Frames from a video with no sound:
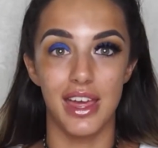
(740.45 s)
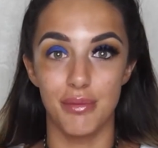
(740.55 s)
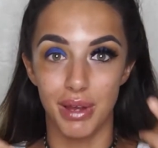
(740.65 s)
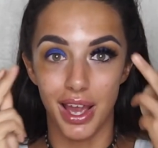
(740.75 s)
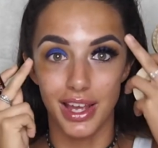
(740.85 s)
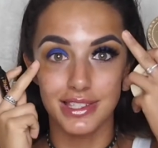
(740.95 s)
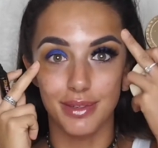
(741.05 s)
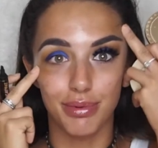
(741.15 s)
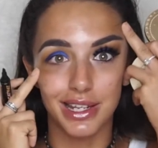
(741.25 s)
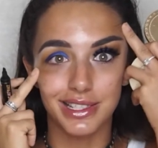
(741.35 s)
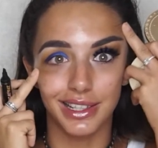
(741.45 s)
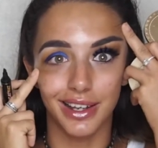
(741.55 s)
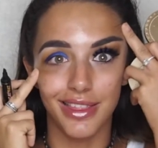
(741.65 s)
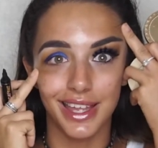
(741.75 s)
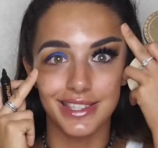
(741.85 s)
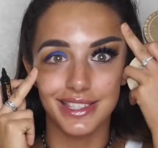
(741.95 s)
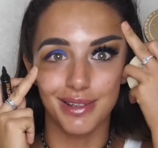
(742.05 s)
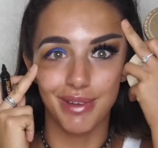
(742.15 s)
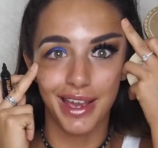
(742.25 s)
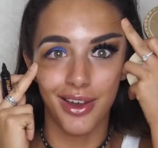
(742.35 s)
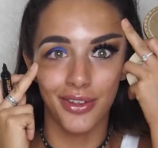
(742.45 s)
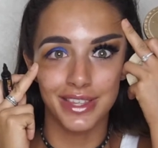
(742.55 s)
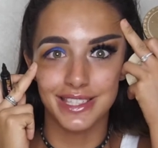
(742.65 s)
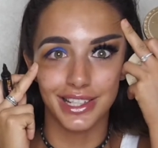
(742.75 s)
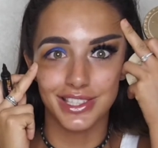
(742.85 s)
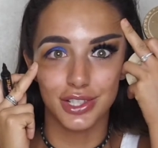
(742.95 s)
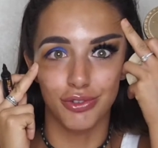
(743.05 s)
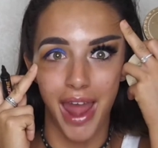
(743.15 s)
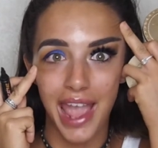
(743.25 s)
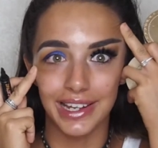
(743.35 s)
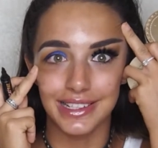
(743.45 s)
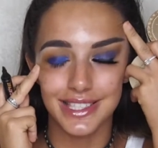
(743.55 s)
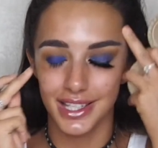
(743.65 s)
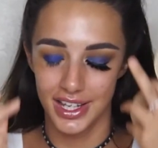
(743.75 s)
and my eyes are practically like this, and I'm like, oh, this looks great.